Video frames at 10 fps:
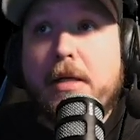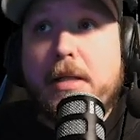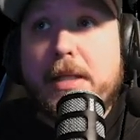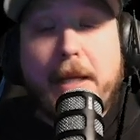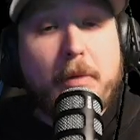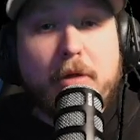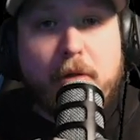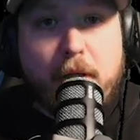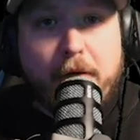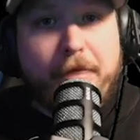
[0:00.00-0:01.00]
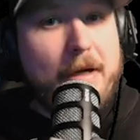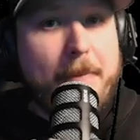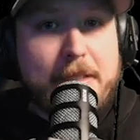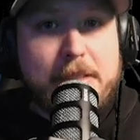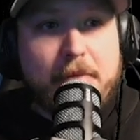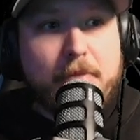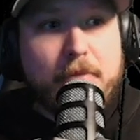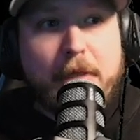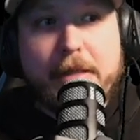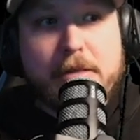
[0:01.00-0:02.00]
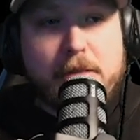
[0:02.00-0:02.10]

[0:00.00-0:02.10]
They will no longer fit on my team, right?